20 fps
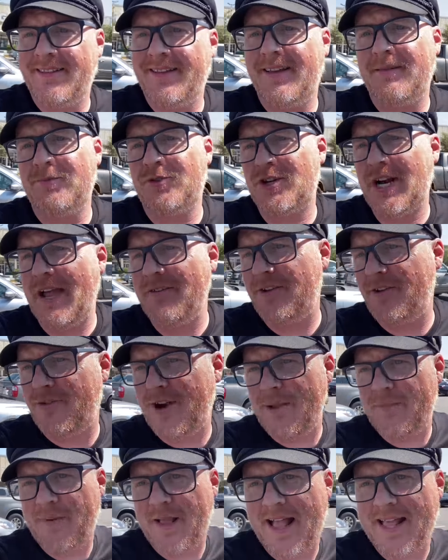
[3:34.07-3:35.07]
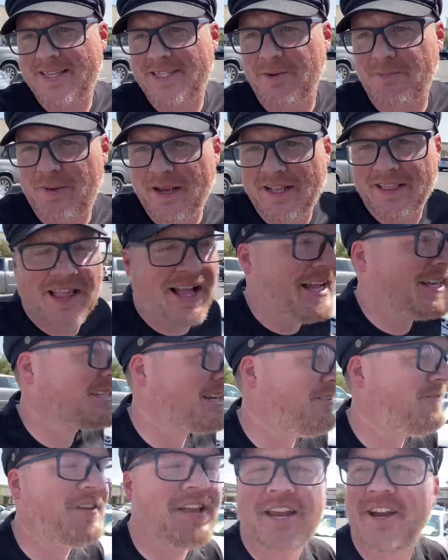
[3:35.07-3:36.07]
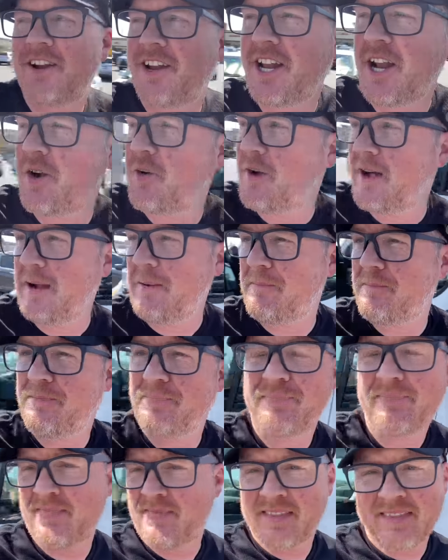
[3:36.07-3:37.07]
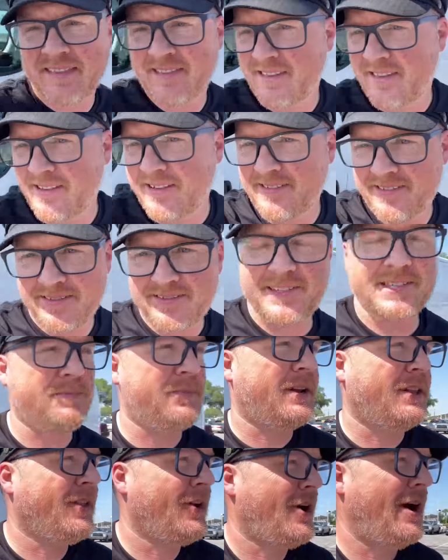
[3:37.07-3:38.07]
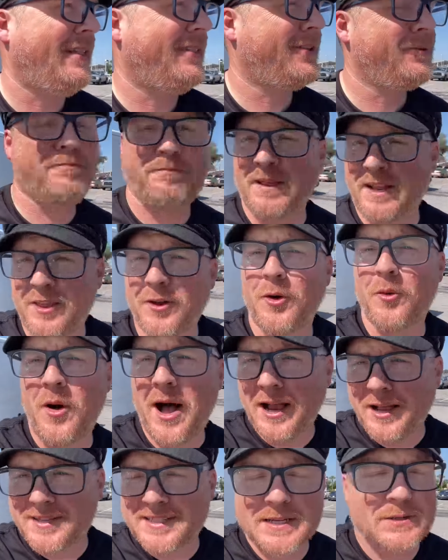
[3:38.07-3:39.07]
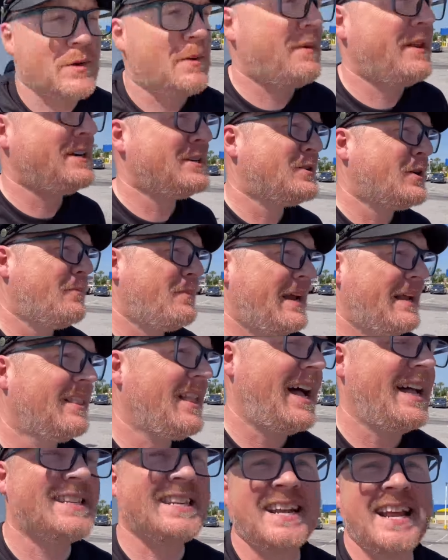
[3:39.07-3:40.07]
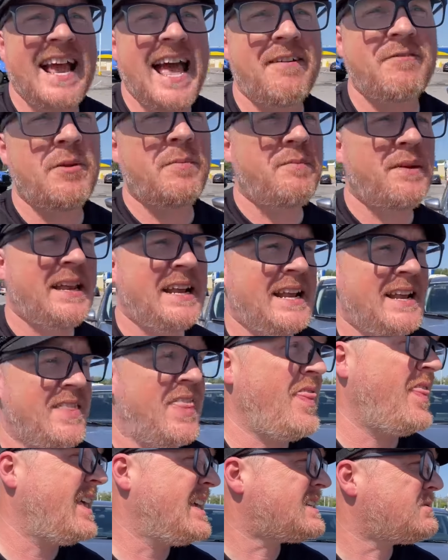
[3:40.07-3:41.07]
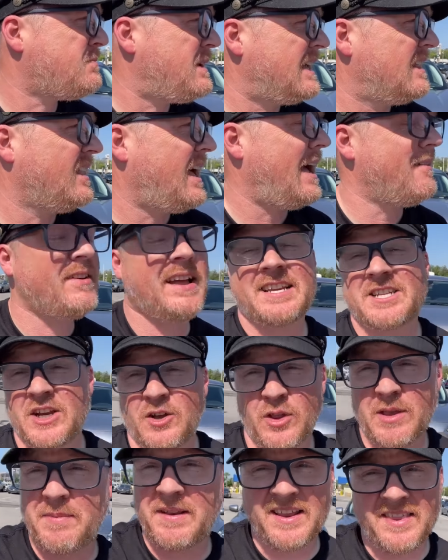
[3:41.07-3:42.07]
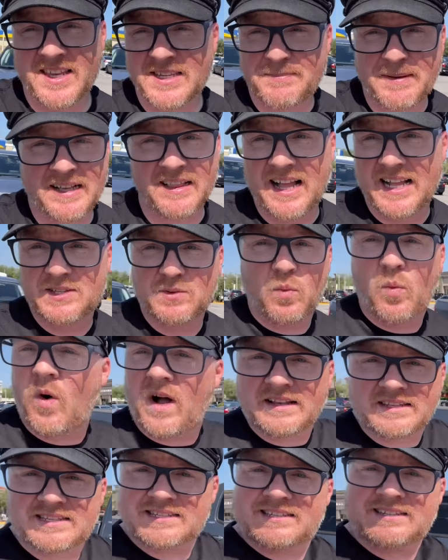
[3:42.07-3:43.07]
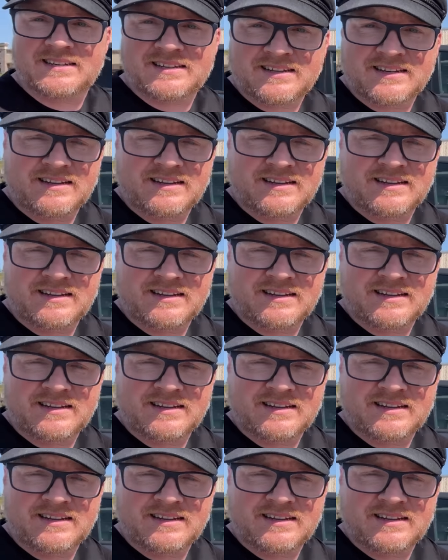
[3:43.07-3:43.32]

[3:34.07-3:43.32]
I'm driving right past the Big Lots, and I figured, you know what? It's been a little been a little while since we've been into a Big Lots, and I haven't been in this Big. Lots. I've actually only been in this Big Lots once